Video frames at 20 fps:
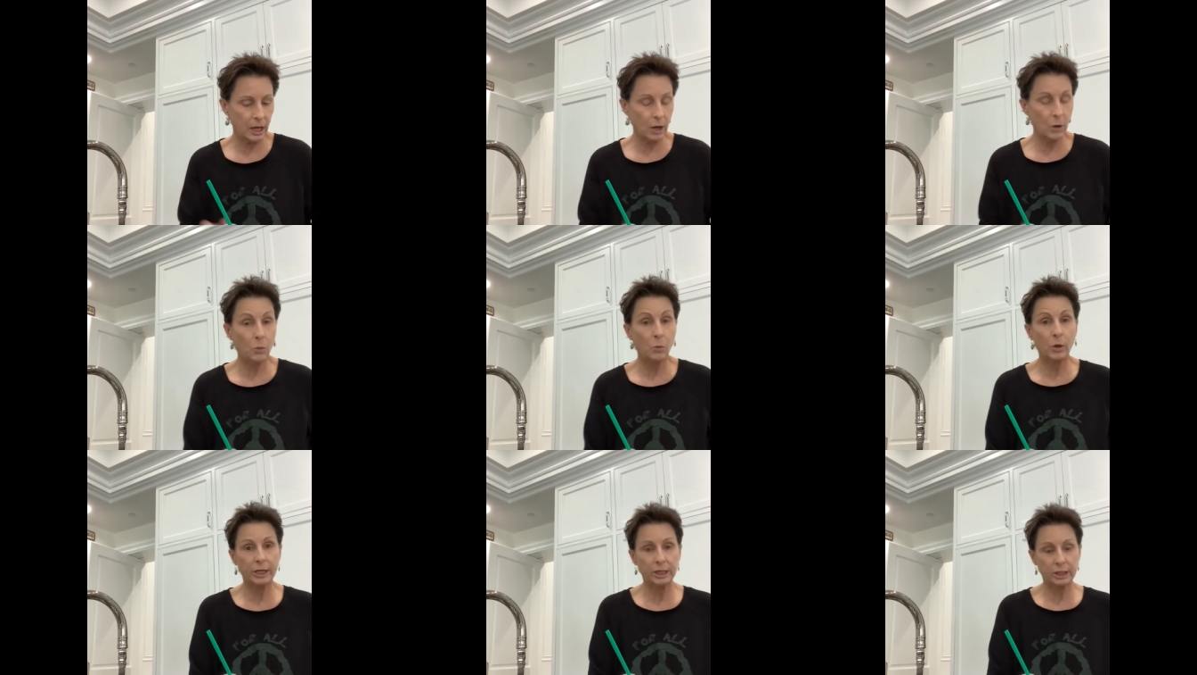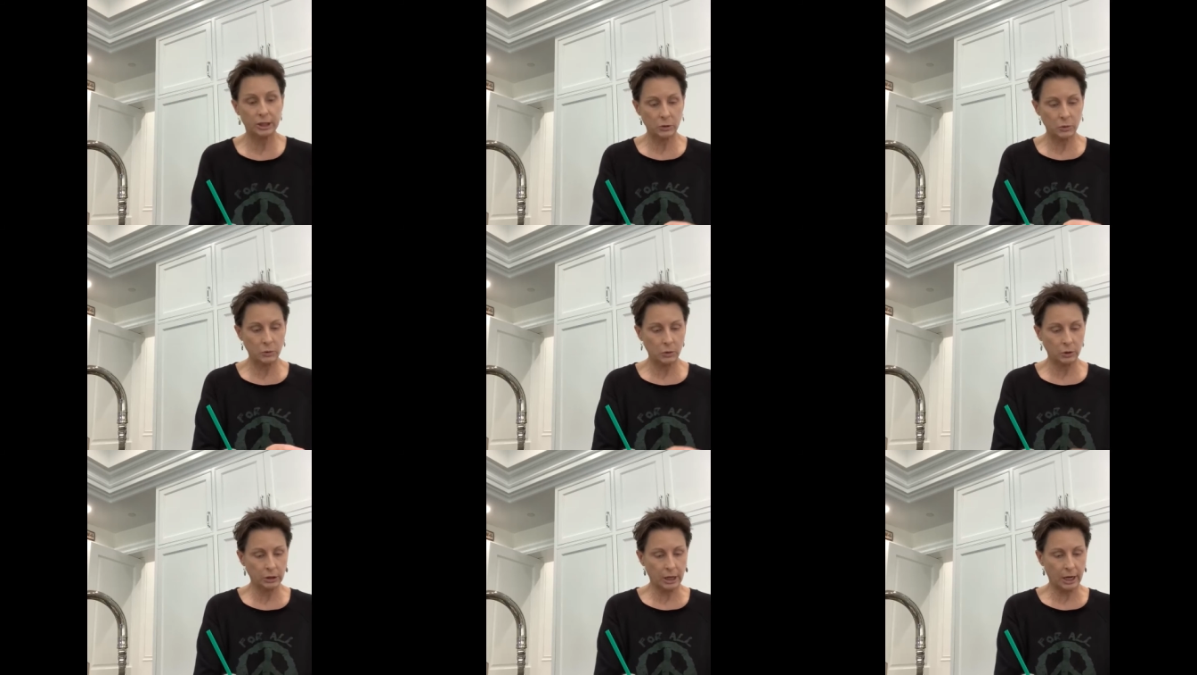When it's
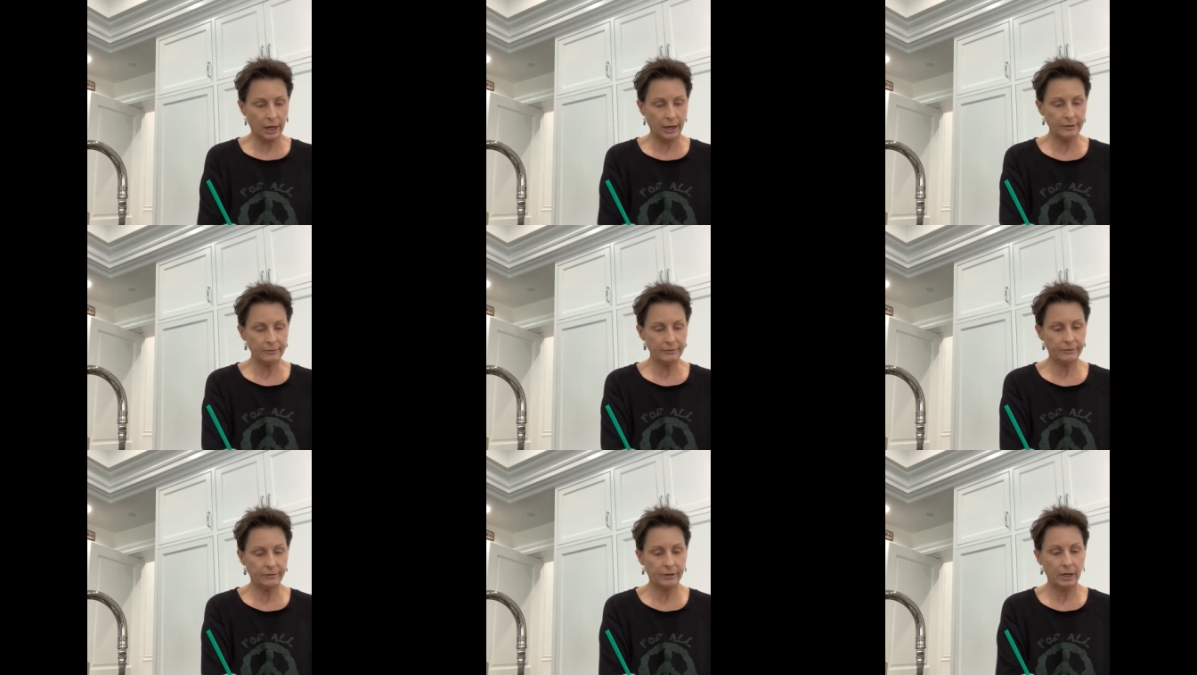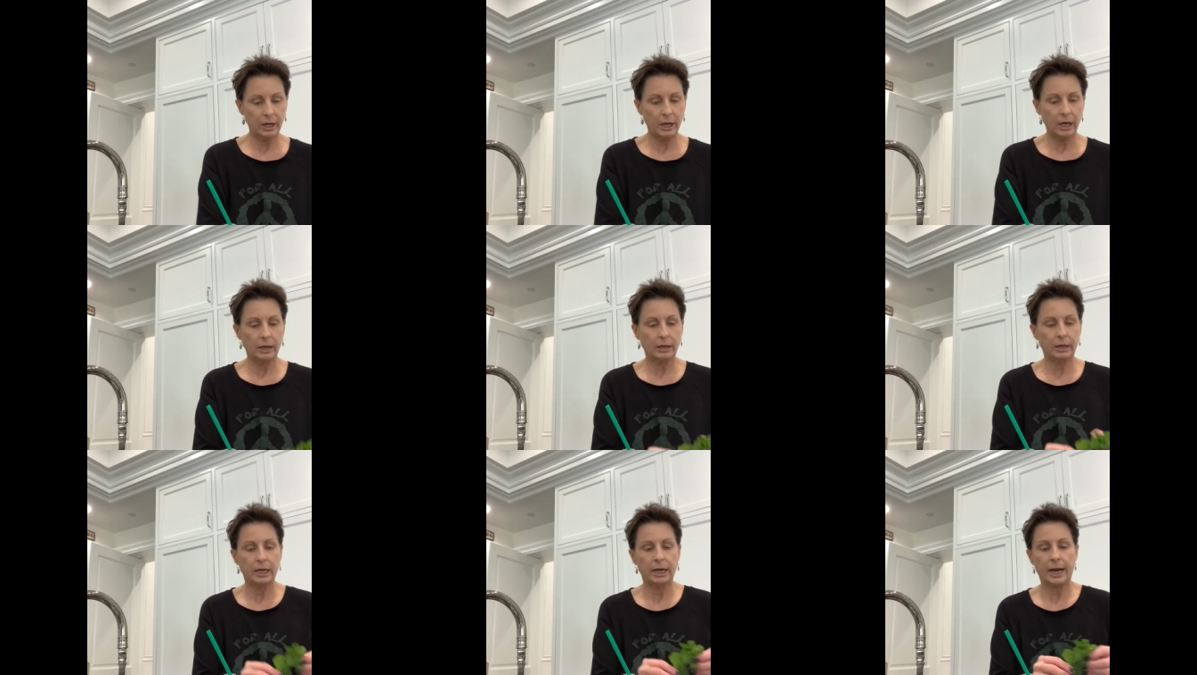cooled off,
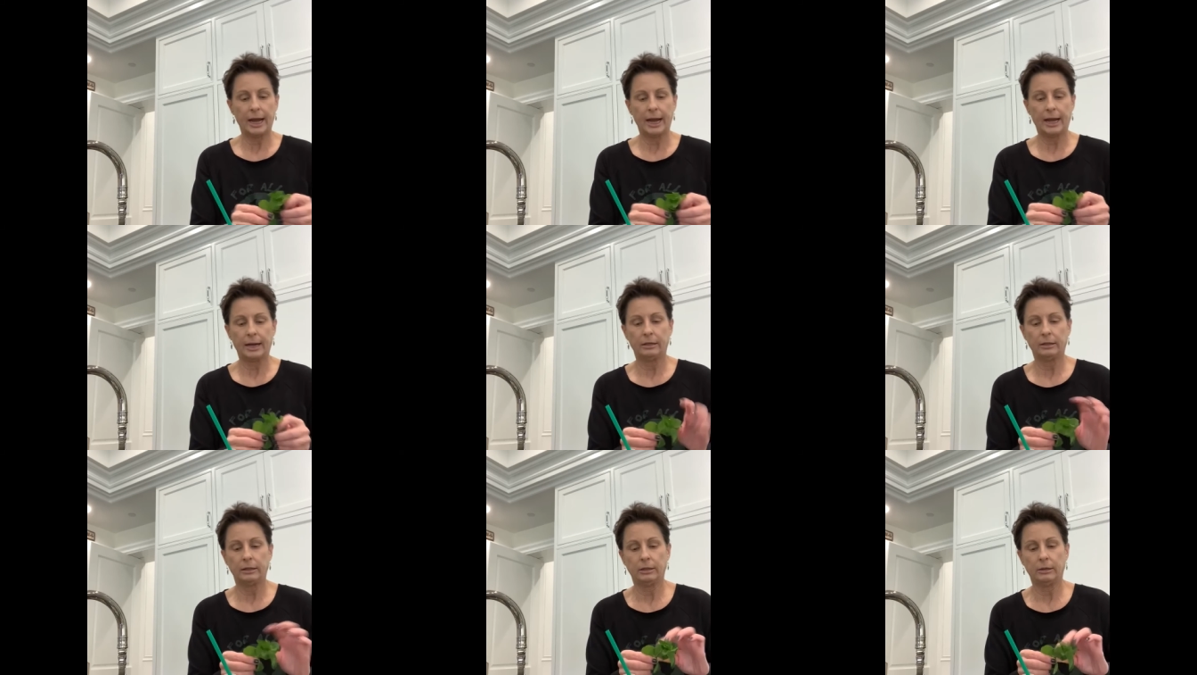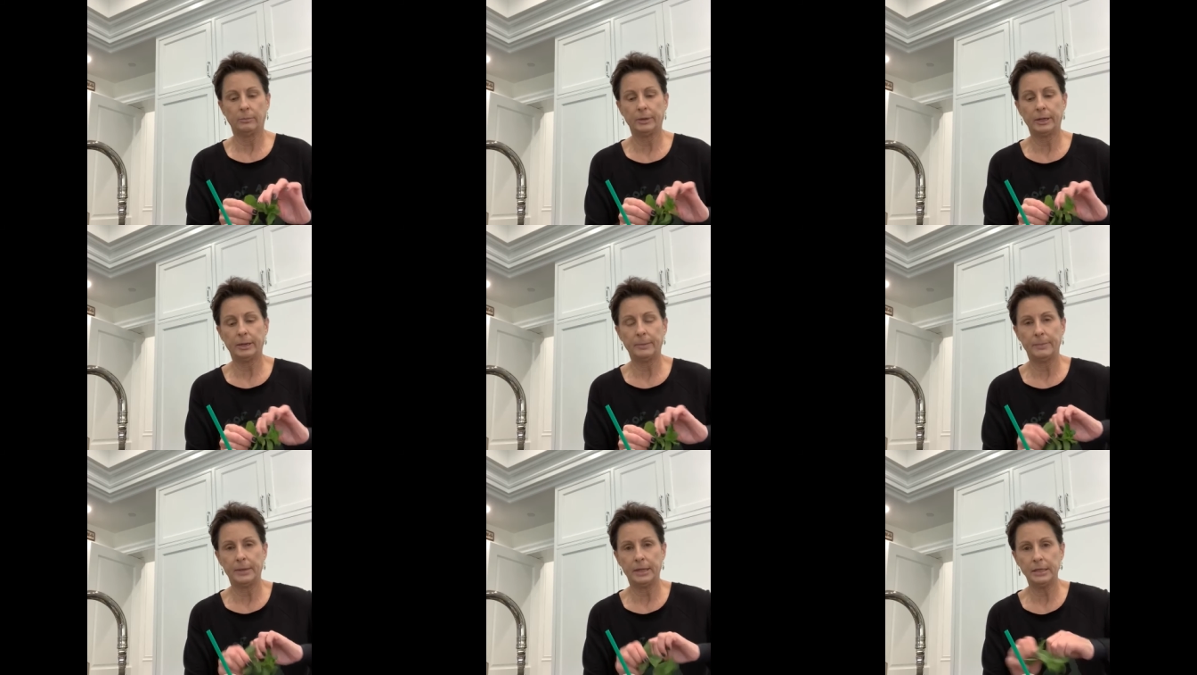I'm gonna add a little bit
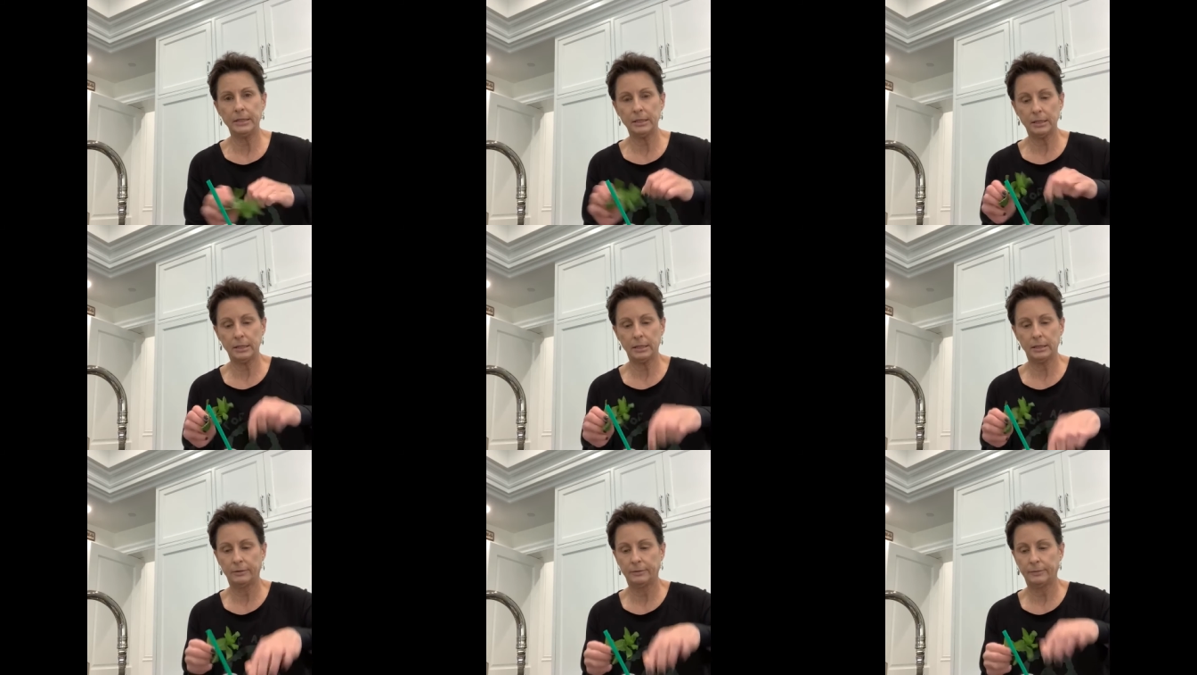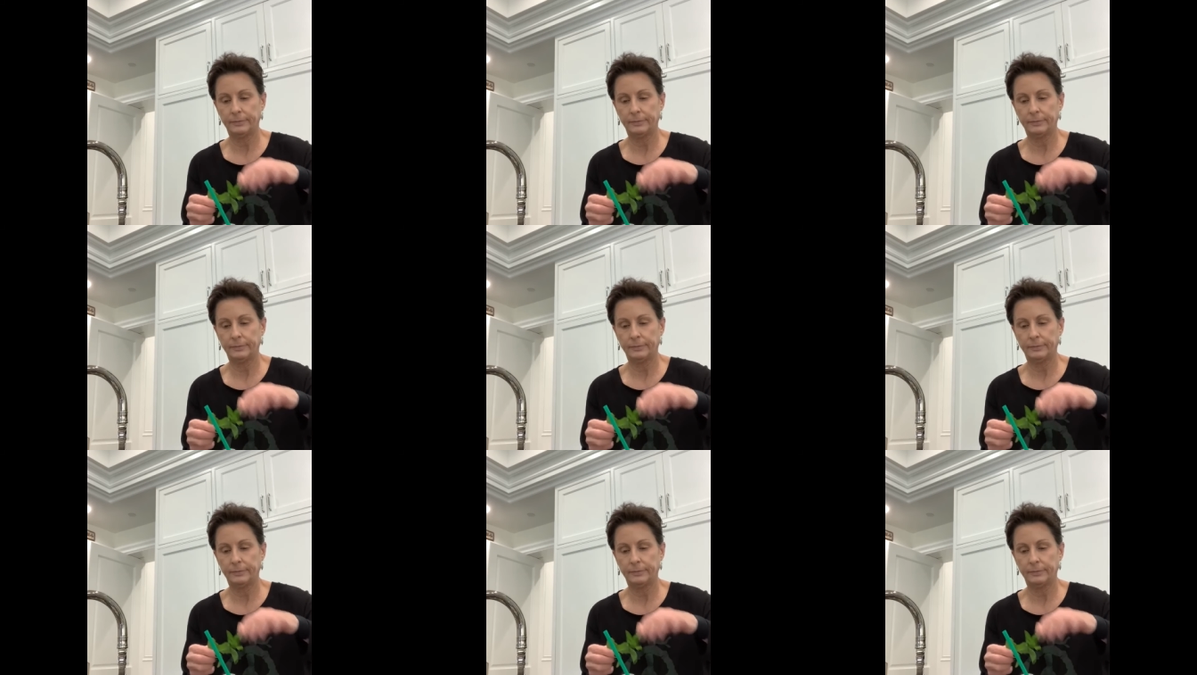of mint.